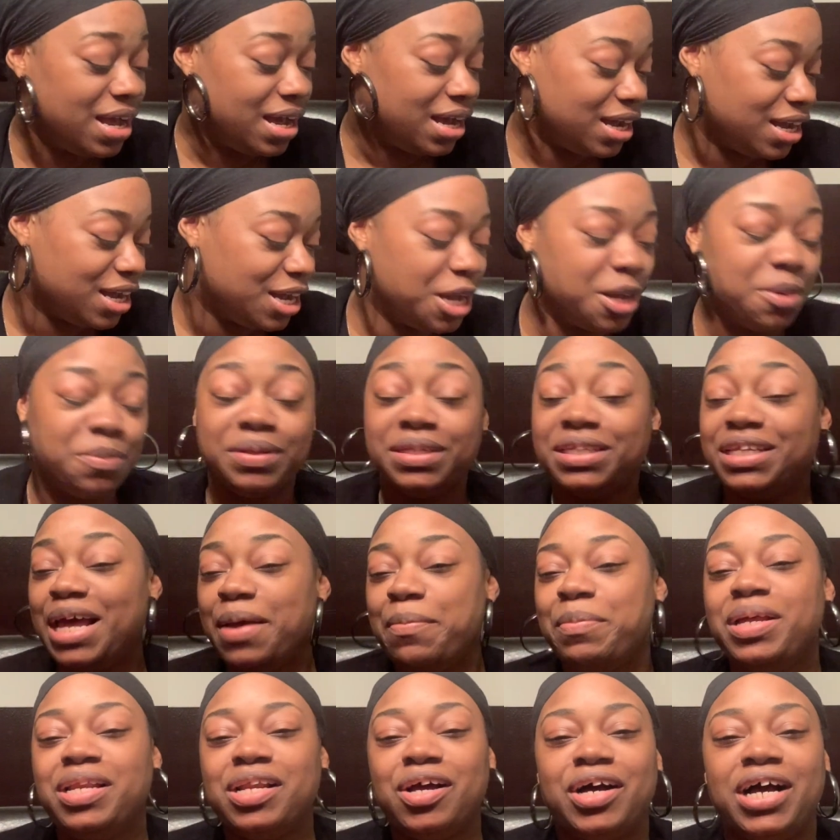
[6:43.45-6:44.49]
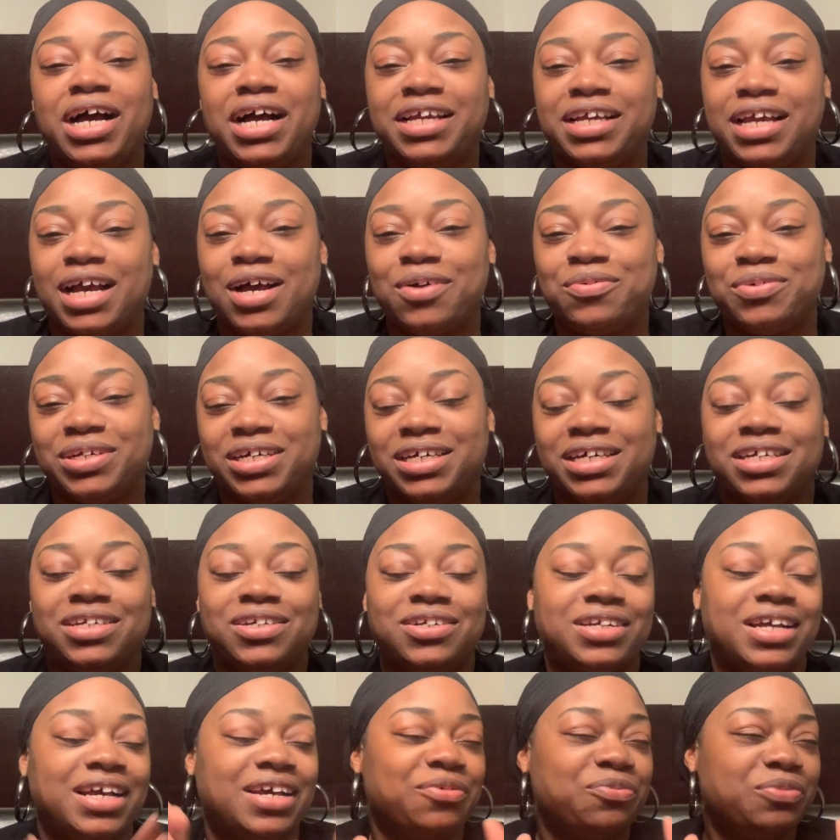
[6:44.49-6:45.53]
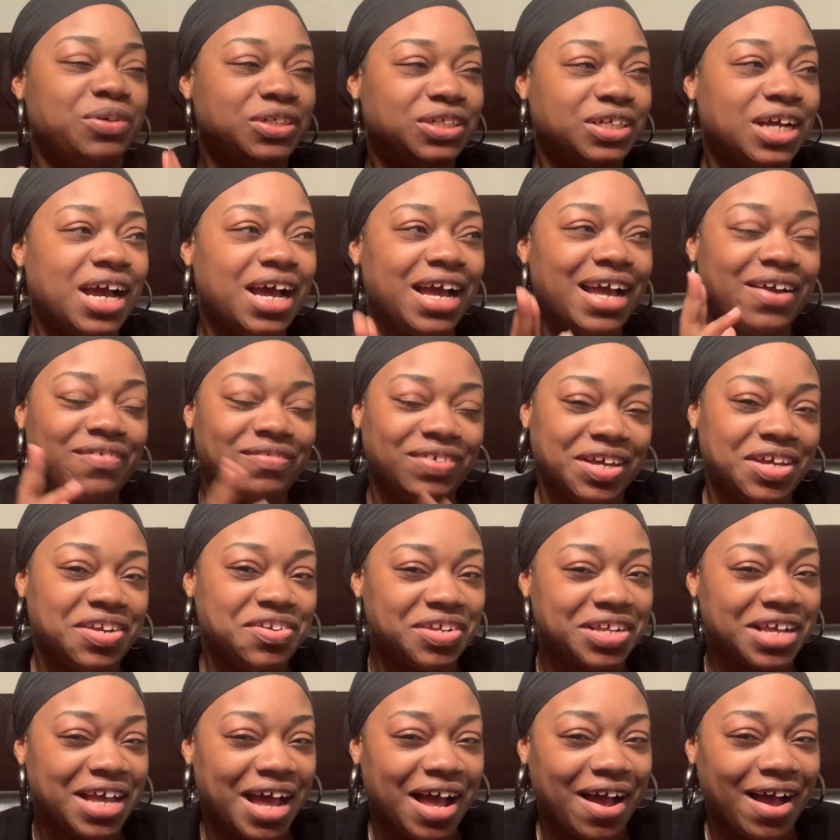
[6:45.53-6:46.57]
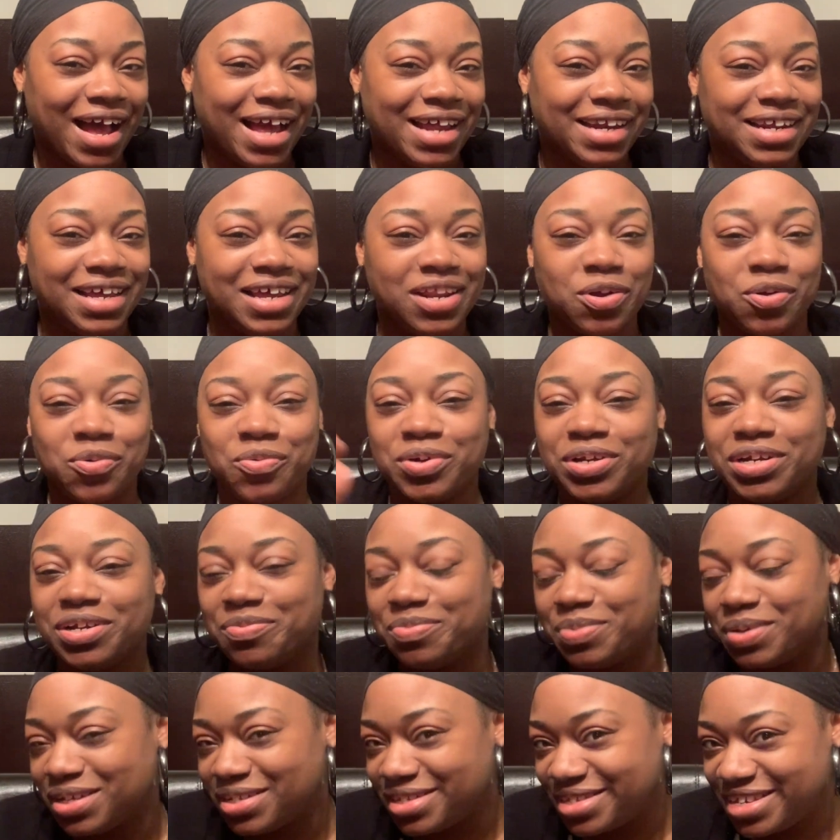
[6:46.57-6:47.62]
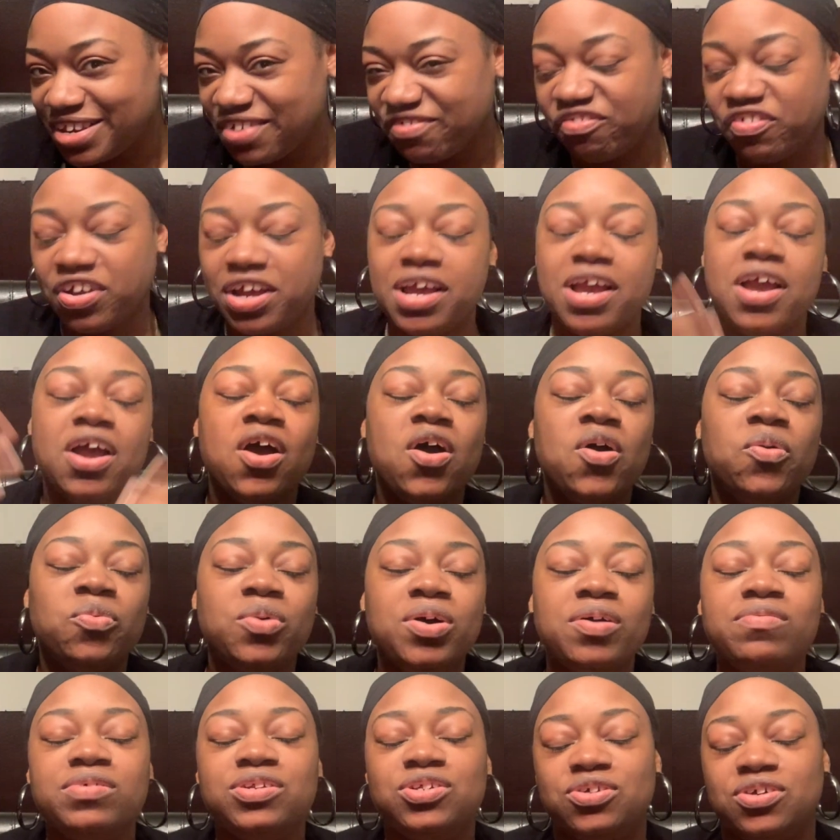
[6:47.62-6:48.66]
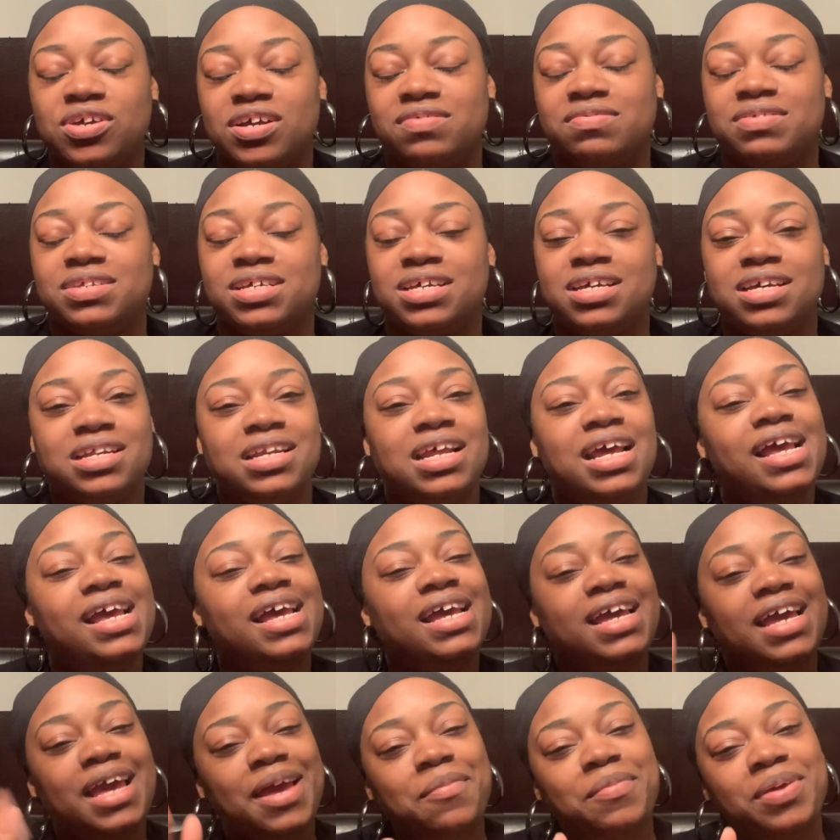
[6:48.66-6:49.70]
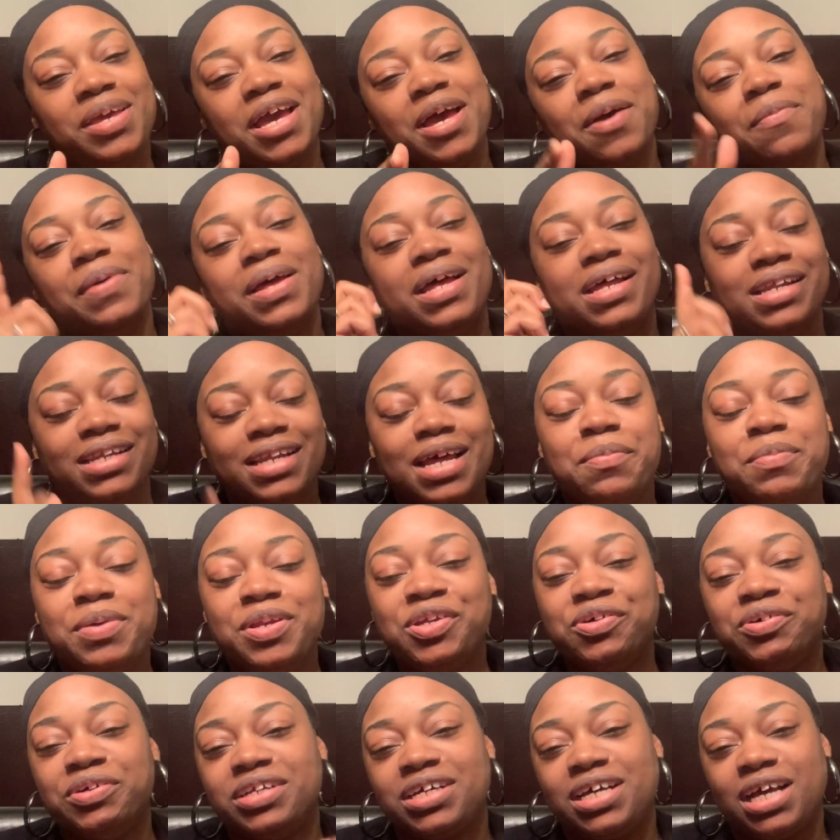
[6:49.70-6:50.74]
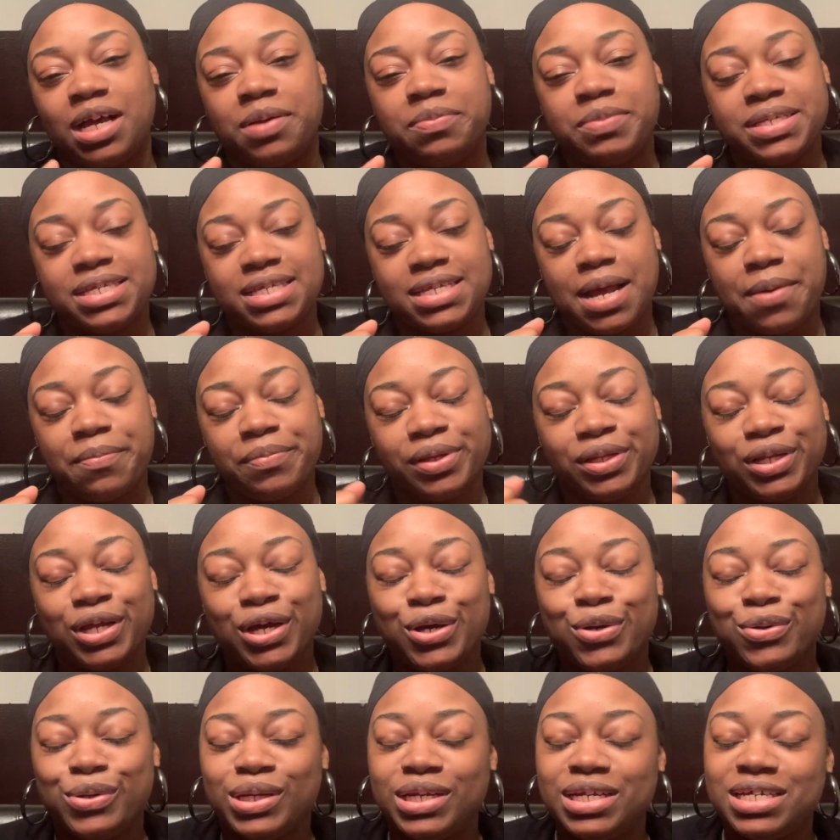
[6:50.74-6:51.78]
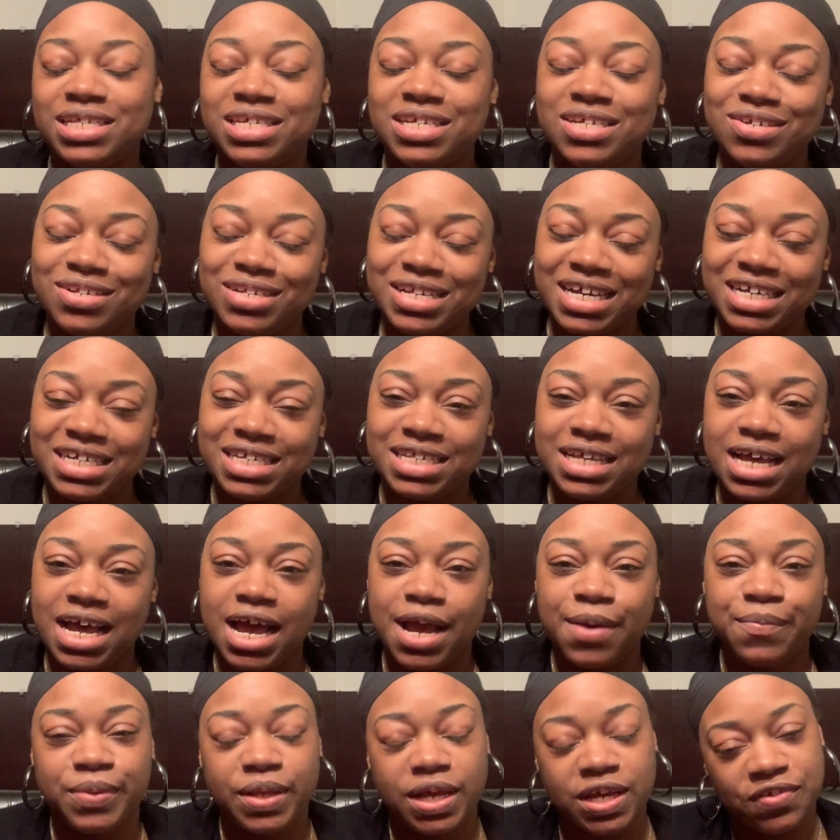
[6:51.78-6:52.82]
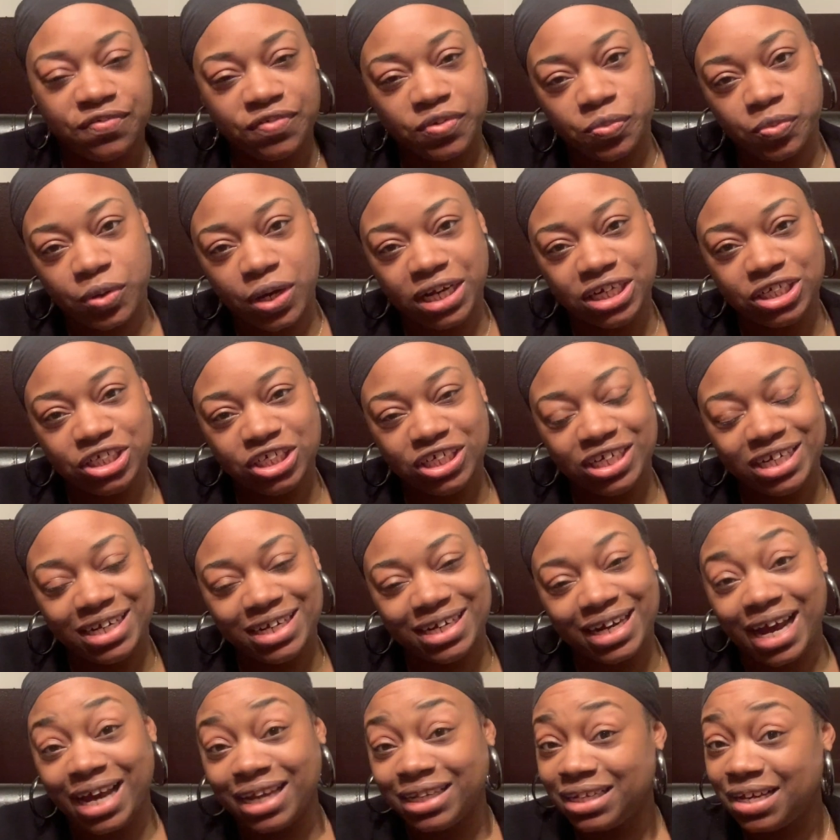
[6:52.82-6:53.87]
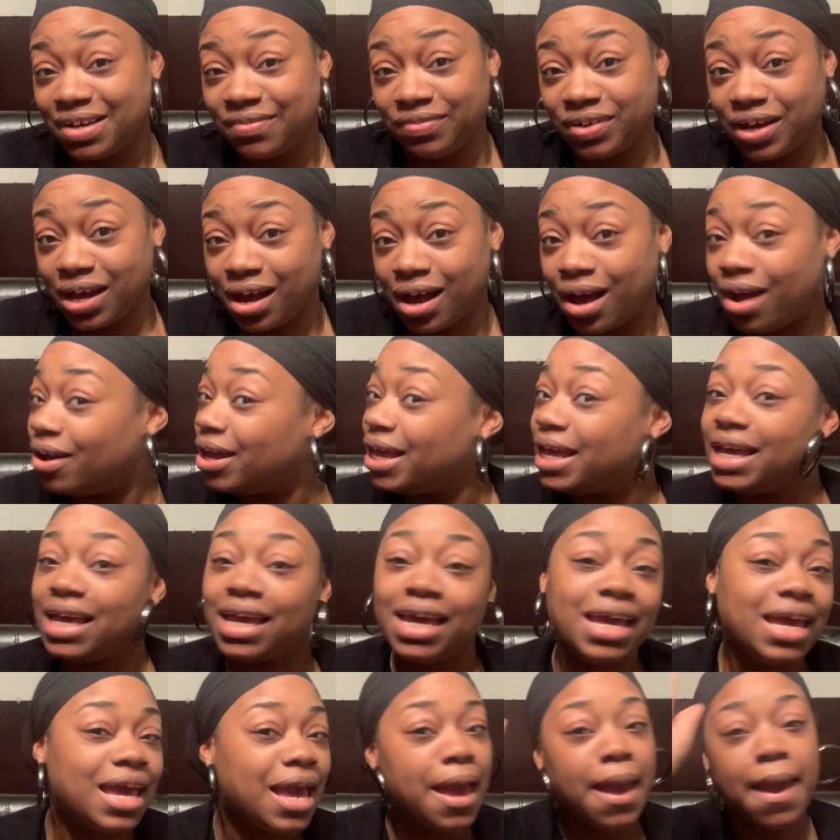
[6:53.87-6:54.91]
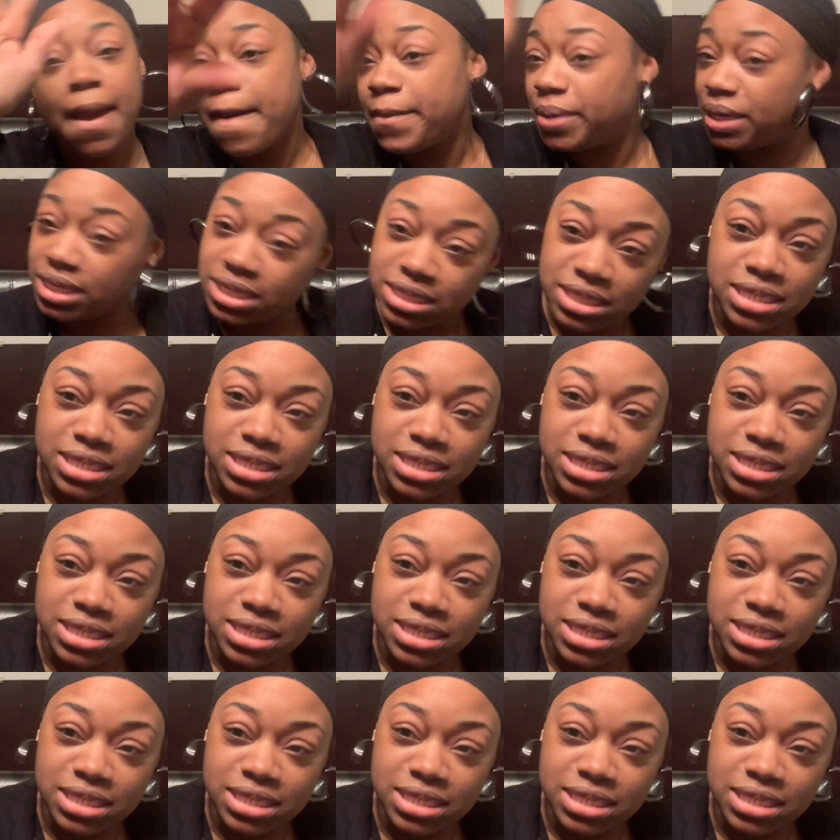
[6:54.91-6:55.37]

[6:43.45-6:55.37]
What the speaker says: Let me know how y'all would have handled that. Would y'all have handled it how I did, or would it have been different? What would you have done? Hit me up, let me know in the comments down below. And until next time, thank you for watching. I love y'all and peace.